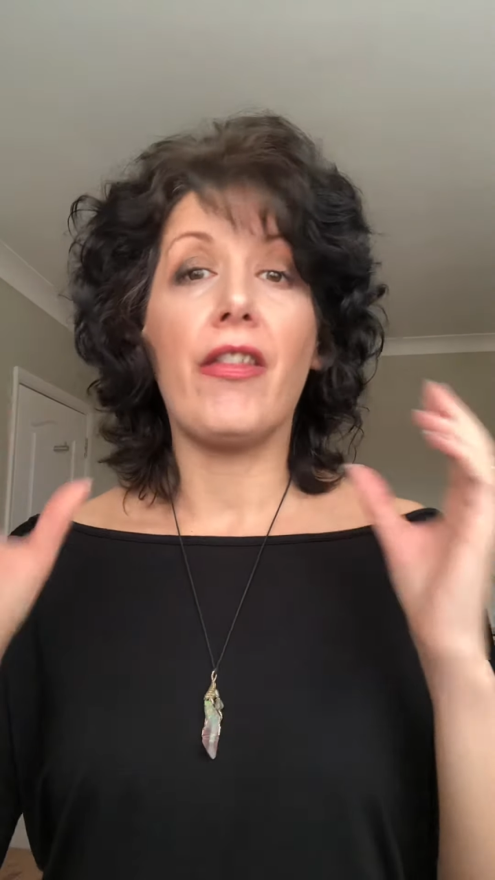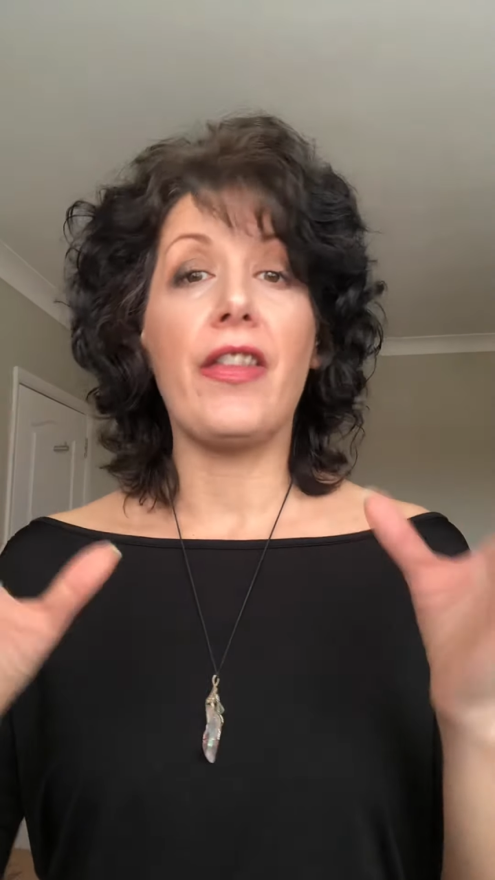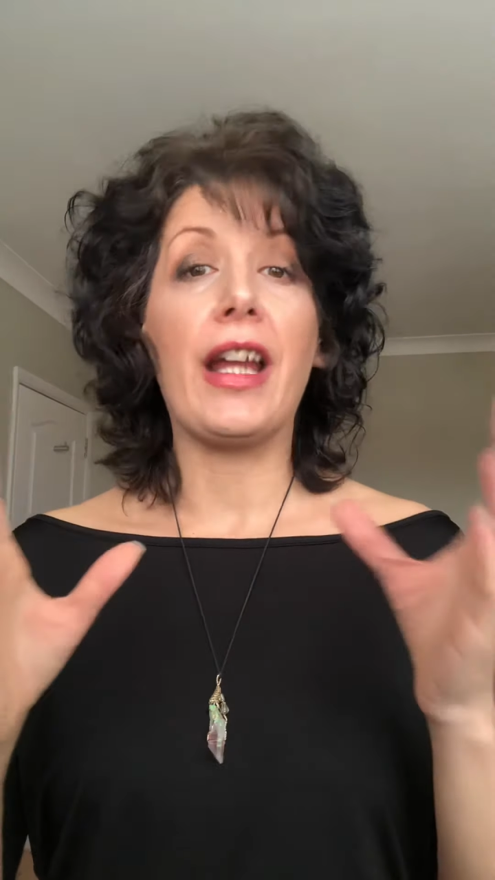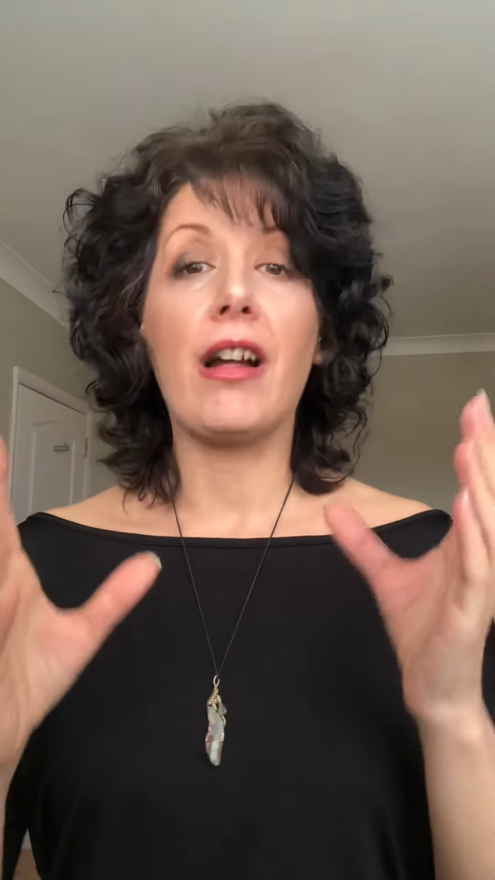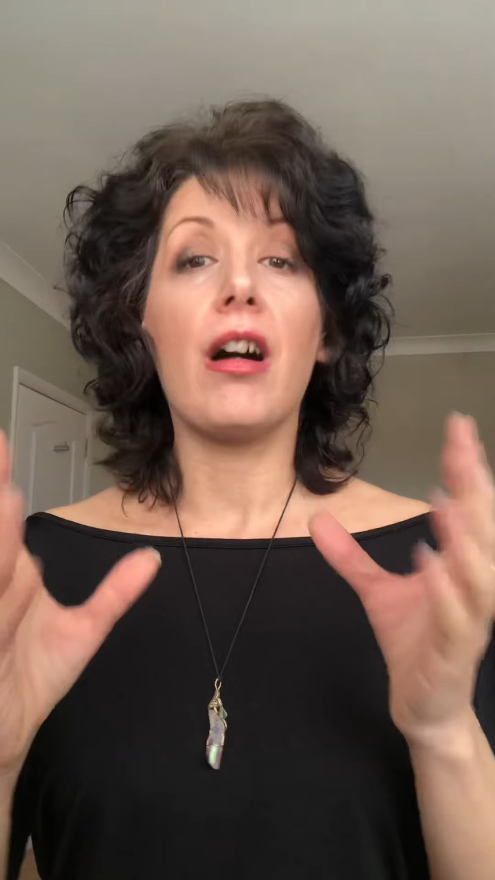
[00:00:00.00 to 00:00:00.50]

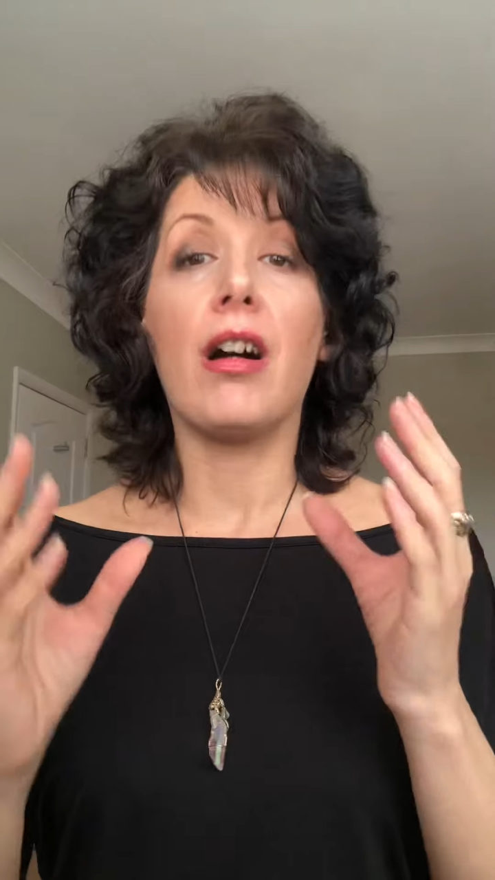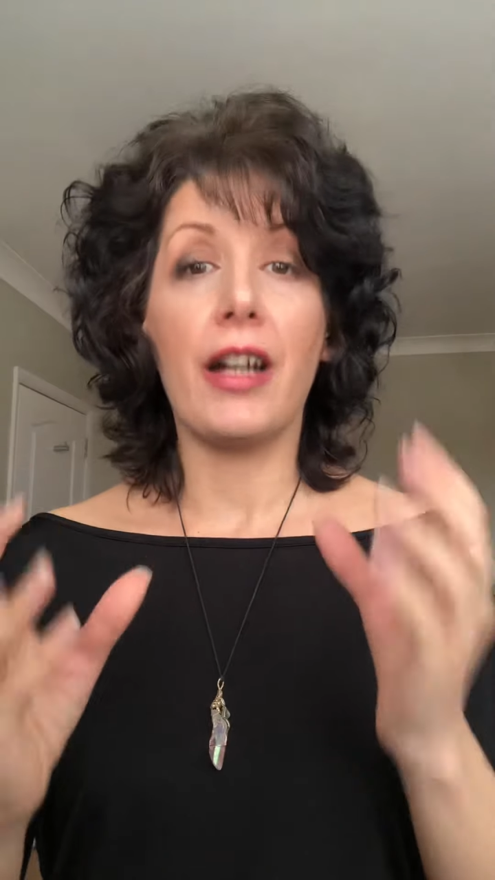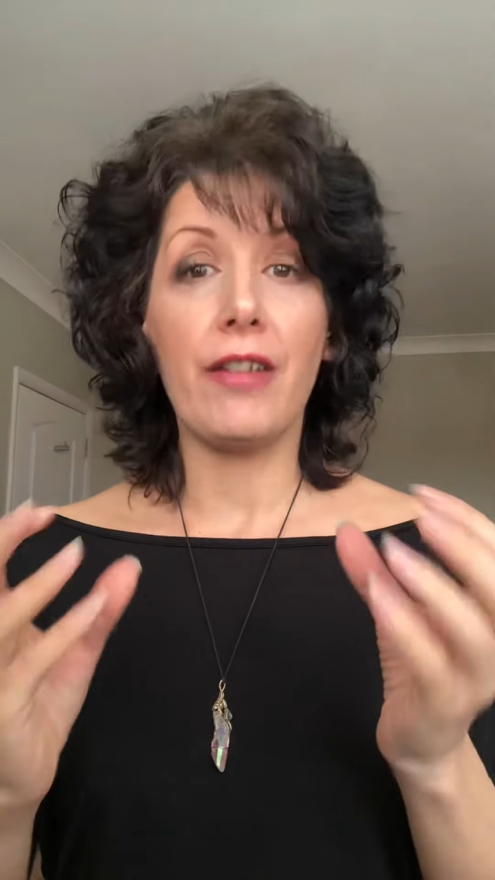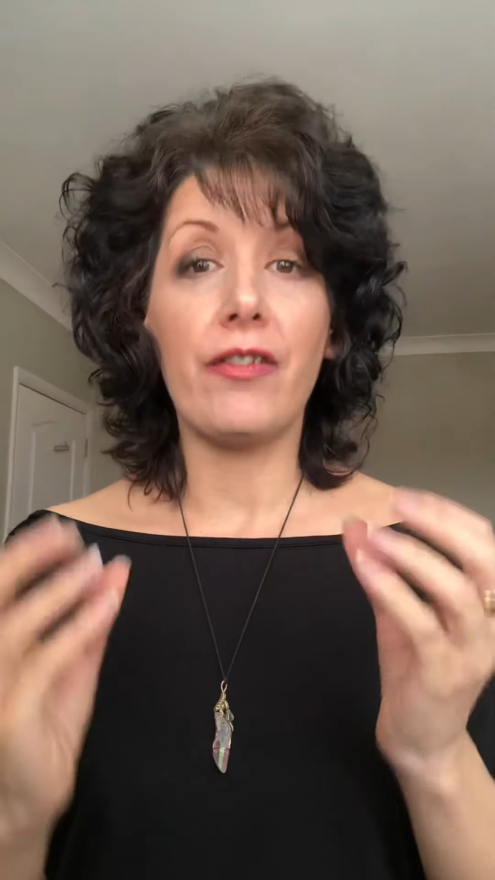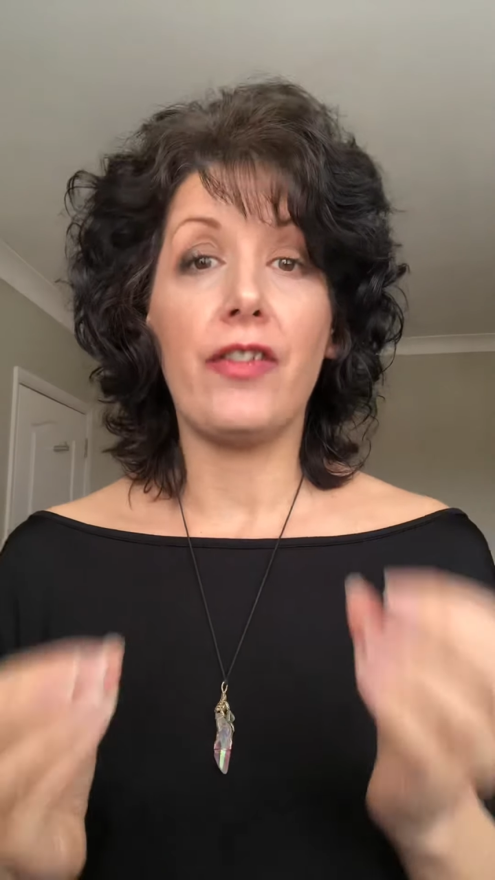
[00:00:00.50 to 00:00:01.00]
thing
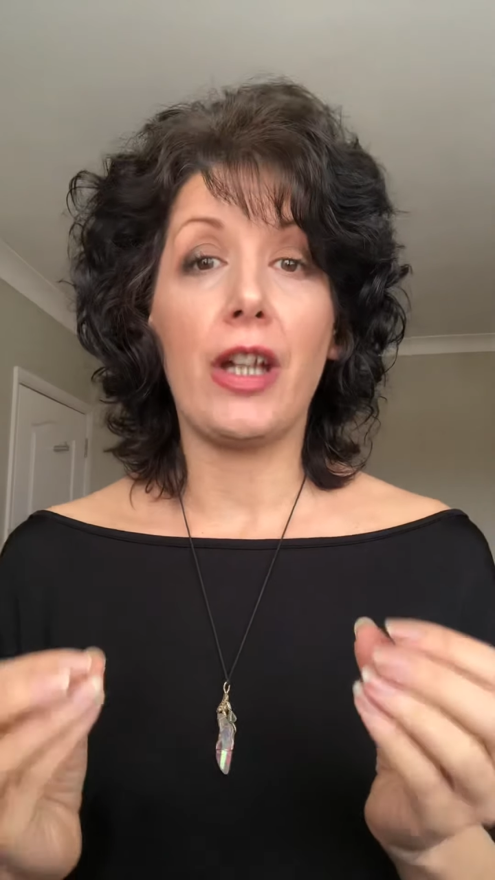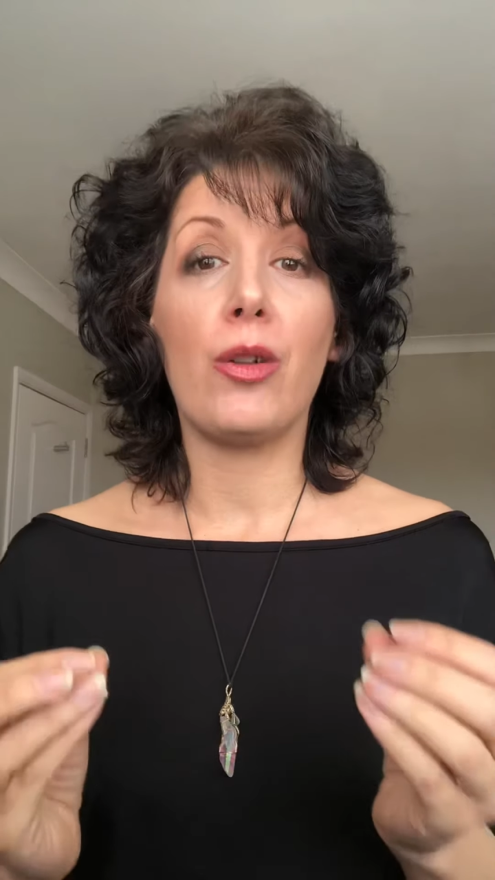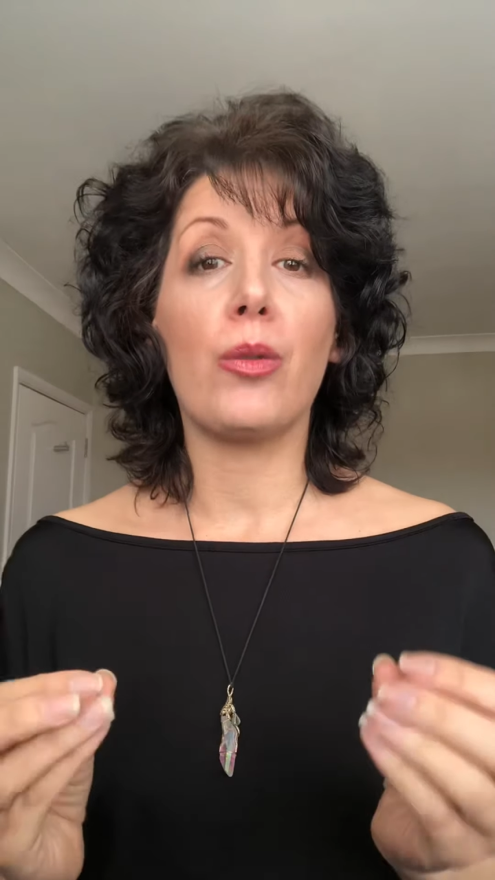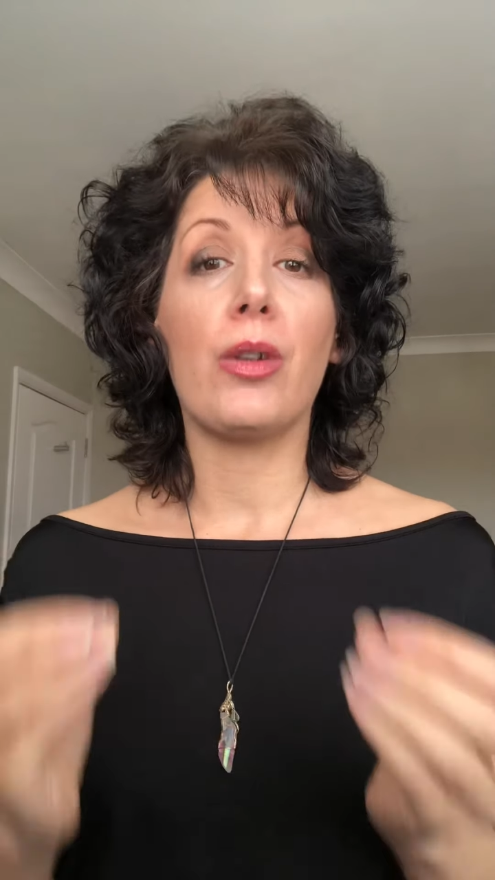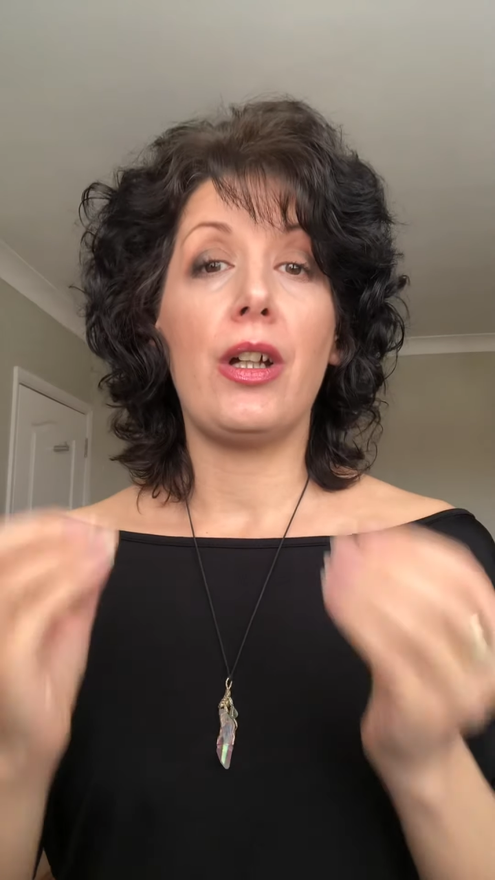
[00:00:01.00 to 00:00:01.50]
I feel